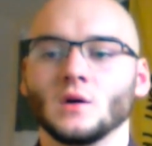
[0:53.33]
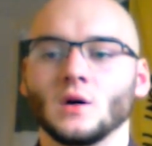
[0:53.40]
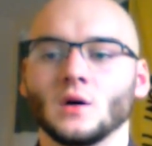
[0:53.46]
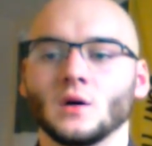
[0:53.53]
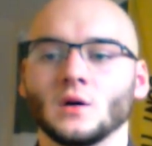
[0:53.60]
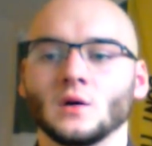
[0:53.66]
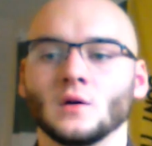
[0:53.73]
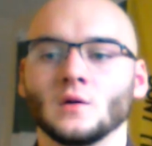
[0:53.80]

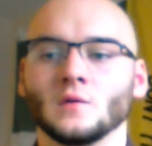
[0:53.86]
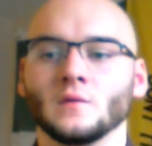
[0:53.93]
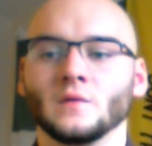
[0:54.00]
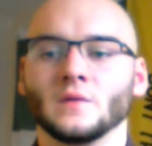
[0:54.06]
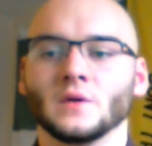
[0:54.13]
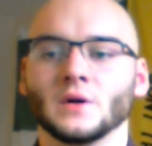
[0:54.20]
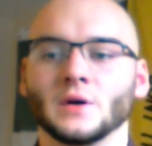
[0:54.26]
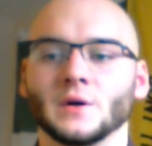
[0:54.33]

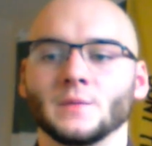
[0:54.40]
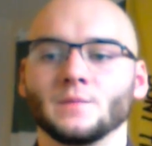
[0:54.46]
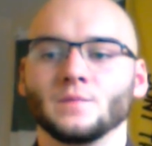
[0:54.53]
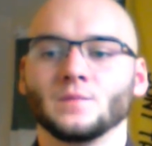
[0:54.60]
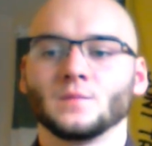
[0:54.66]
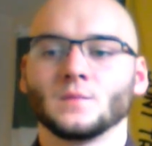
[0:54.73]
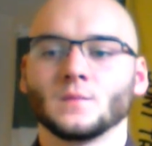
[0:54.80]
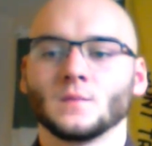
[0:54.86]

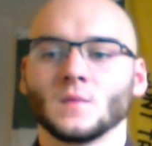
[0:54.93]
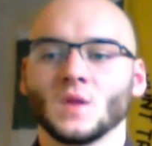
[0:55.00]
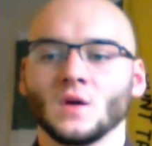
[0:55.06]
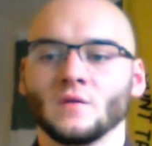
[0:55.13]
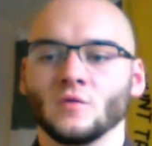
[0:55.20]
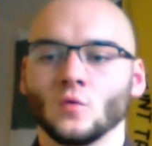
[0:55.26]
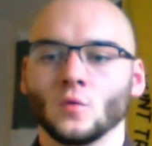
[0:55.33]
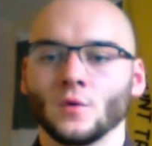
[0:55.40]
of
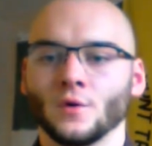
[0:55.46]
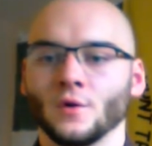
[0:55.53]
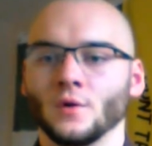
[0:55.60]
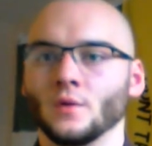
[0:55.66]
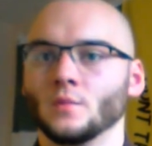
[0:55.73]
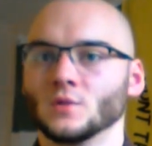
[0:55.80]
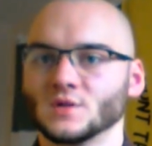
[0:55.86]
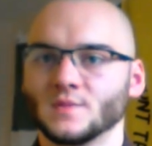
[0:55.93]
the word,
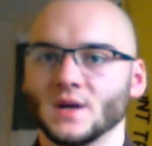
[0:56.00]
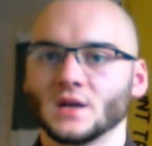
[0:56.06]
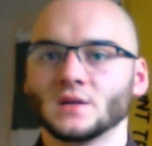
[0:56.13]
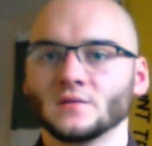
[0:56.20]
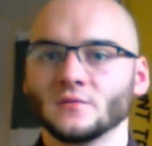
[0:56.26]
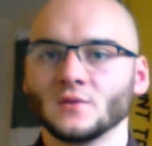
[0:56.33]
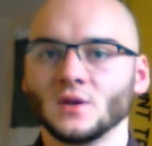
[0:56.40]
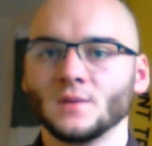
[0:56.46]

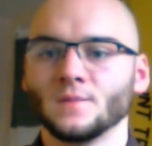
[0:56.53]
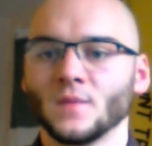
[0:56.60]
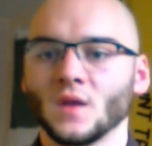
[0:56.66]
respectively.